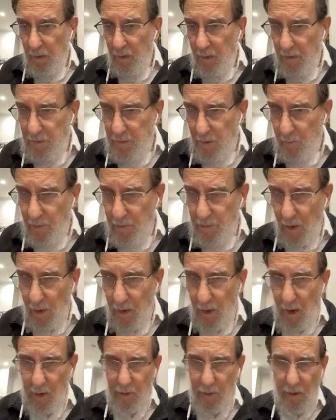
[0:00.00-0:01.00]
Isa
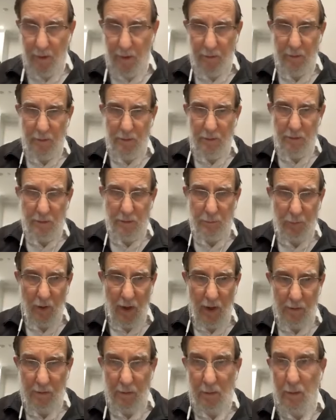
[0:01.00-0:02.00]
B'Zohar Kodesh is
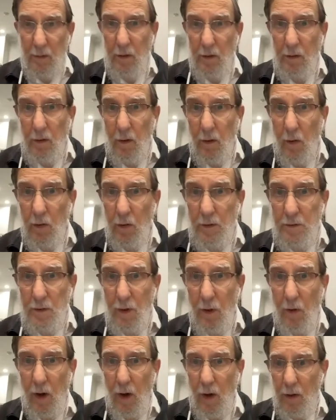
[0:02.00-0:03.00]
brought in the Holy
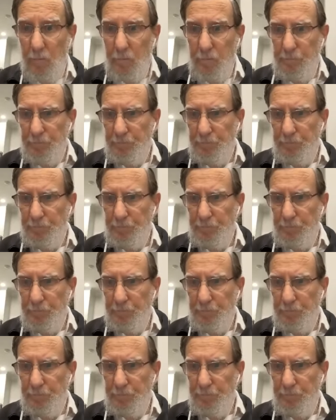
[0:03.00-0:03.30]
Zohar